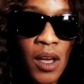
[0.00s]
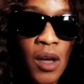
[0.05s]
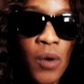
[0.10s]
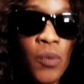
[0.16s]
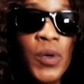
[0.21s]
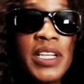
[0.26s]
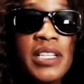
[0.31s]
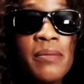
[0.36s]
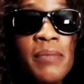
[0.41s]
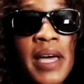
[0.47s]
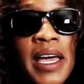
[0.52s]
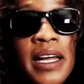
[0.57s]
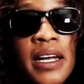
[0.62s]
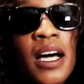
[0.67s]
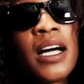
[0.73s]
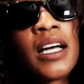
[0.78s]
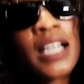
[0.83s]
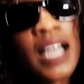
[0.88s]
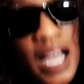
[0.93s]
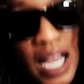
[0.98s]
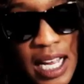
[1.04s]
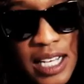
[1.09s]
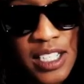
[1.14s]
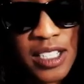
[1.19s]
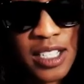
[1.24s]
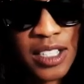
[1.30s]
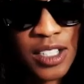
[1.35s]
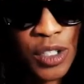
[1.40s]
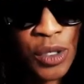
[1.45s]
We demand a
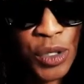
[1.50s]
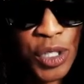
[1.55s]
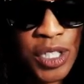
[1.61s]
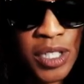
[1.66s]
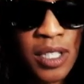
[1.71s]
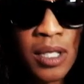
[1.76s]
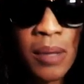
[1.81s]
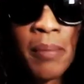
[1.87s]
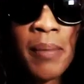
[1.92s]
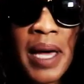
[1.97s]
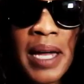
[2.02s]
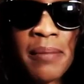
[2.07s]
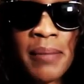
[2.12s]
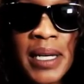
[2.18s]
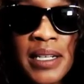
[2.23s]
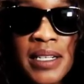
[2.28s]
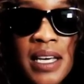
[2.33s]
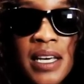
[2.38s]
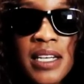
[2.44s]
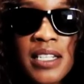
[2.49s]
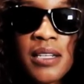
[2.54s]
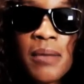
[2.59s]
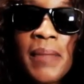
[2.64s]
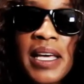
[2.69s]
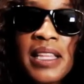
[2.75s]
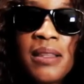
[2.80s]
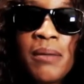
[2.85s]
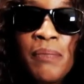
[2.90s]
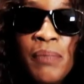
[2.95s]
constitutional amendment to
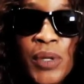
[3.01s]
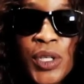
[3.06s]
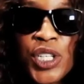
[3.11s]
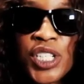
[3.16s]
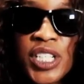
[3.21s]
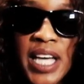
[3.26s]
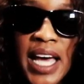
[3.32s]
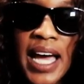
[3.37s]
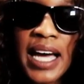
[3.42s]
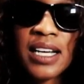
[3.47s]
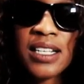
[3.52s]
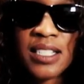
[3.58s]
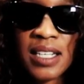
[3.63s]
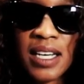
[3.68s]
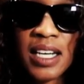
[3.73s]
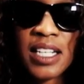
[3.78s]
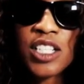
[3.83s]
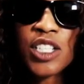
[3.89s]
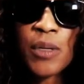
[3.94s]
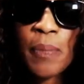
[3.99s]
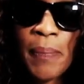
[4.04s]
make the Bush tax cuts